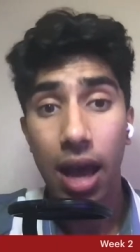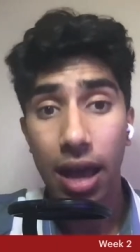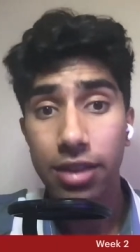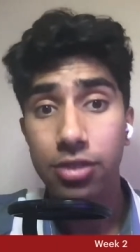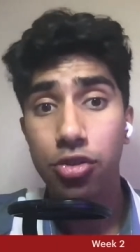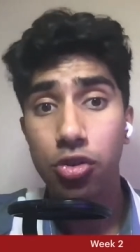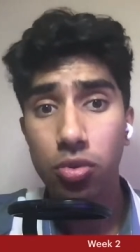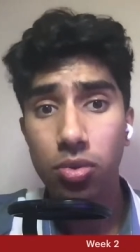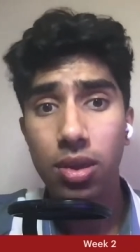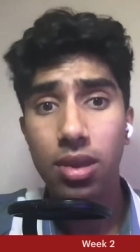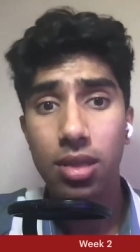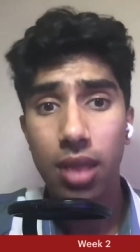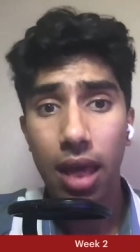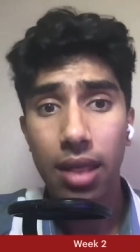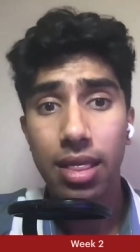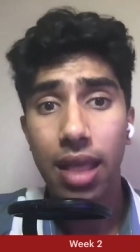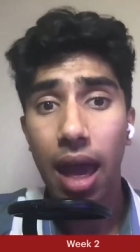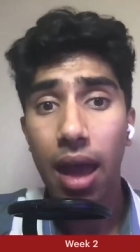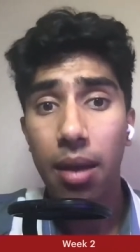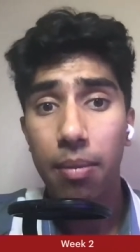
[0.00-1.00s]
I do think
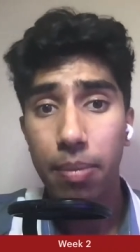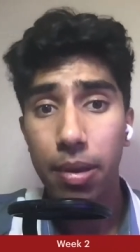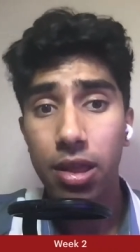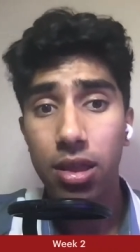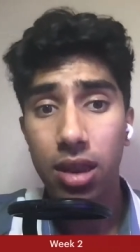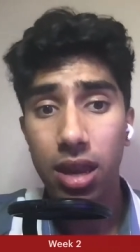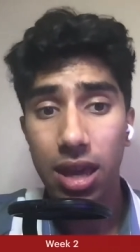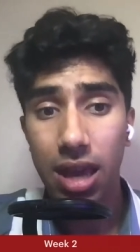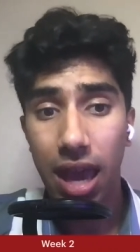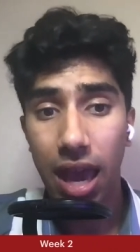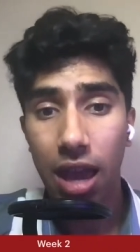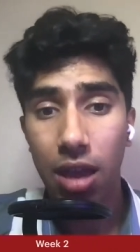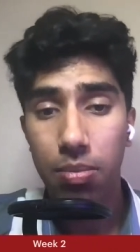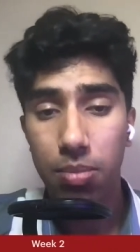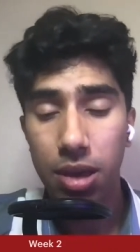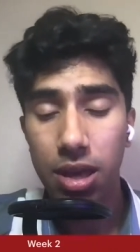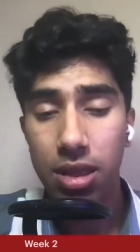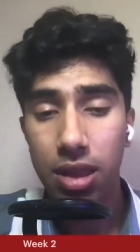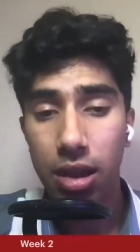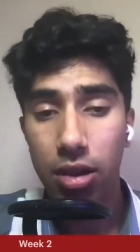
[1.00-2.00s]
that ability
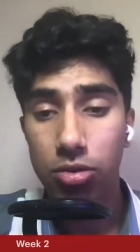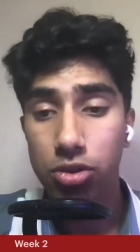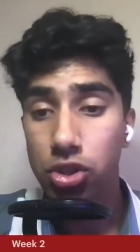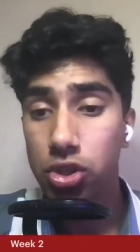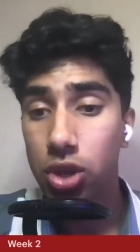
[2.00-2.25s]
can be there.